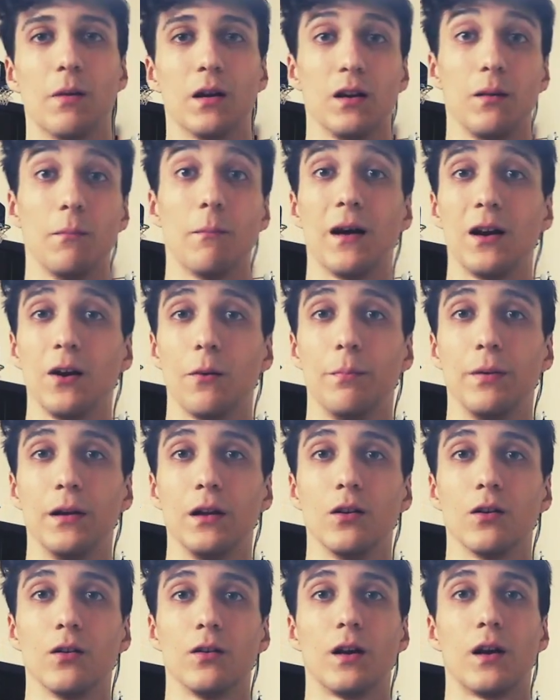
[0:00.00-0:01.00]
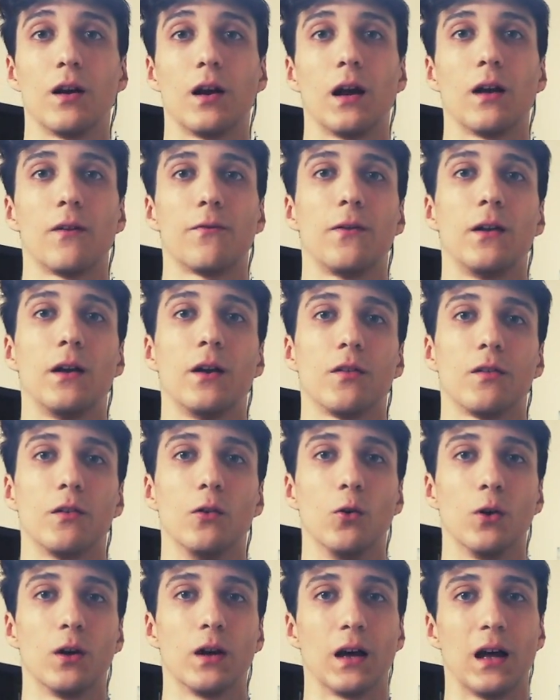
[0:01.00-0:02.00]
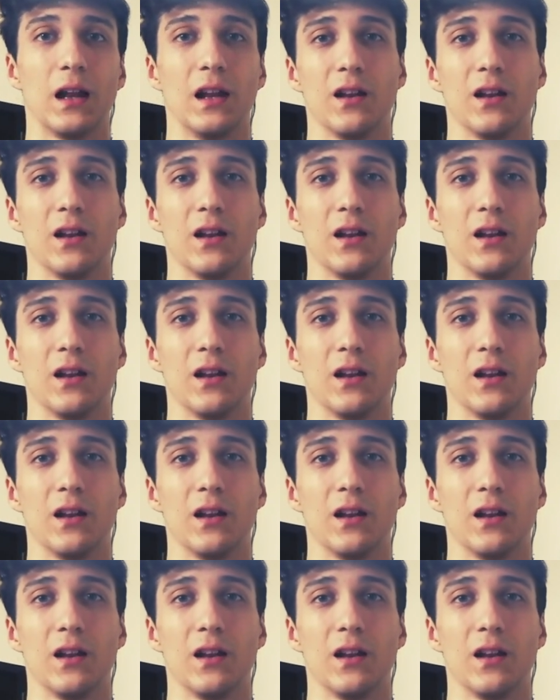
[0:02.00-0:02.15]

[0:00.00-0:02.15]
But in my opinion, their Airflares look a